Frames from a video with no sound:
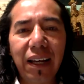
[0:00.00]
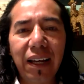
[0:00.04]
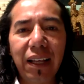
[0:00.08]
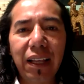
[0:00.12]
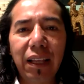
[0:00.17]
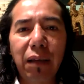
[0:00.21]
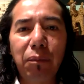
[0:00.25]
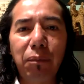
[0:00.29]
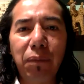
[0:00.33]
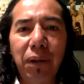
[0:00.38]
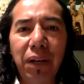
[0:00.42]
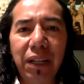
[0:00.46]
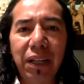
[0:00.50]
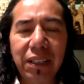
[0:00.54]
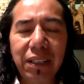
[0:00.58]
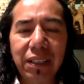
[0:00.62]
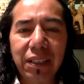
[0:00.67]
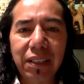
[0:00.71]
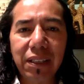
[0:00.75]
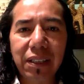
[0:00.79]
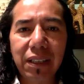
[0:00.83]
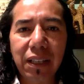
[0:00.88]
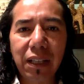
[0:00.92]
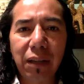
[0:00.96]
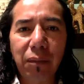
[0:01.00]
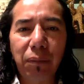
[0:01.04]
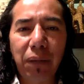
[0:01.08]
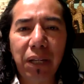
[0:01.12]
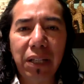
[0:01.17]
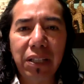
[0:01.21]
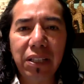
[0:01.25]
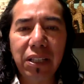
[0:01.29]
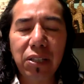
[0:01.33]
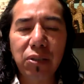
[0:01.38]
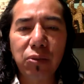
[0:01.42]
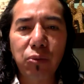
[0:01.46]
the, place, the
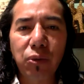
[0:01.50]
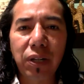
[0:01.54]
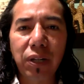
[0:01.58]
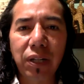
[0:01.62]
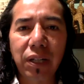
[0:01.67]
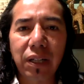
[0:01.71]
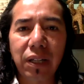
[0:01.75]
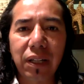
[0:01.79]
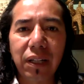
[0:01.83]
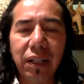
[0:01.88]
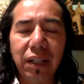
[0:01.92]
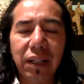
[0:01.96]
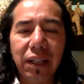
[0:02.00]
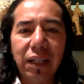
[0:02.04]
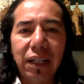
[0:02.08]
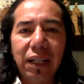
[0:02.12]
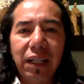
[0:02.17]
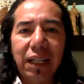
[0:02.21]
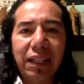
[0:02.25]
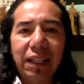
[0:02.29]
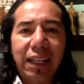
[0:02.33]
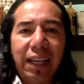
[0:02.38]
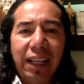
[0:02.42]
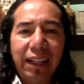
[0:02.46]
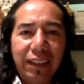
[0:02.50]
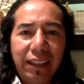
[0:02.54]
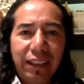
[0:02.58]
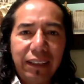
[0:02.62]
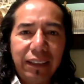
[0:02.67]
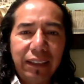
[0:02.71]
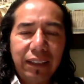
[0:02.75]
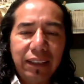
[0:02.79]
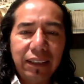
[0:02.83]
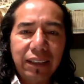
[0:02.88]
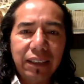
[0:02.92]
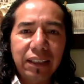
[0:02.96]
places where the
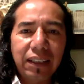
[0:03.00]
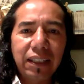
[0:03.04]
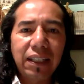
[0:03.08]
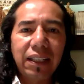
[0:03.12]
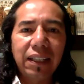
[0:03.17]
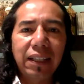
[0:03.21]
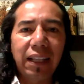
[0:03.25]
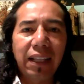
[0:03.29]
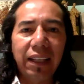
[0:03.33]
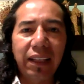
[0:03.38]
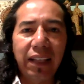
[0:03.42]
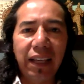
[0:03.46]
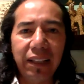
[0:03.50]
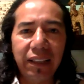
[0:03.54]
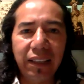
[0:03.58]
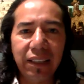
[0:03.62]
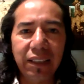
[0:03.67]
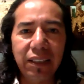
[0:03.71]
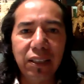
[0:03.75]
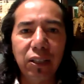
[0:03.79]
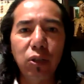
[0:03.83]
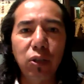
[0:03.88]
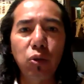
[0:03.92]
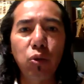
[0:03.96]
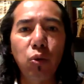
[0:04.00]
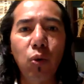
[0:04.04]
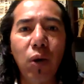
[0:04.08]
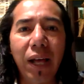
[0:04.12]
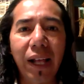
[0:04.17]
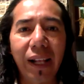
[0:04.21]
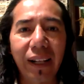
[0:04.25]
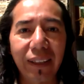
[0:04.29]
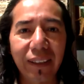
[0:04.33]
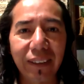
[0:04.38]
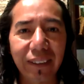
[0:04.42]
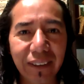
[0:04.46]
entities, the deities
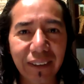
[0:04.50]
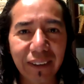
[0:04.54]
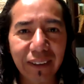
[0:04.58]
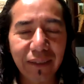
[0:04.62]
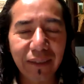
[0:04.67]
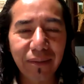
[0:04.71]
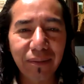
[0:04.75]
dwells.